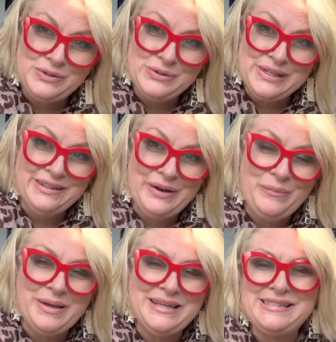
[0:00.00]
is a little
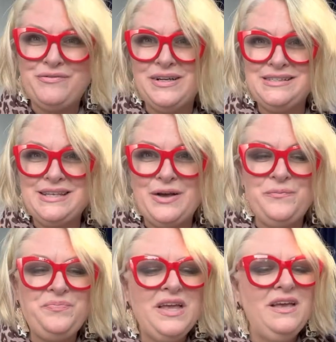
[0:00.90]
bit different, so
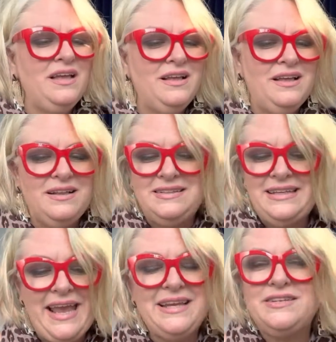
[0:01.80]
can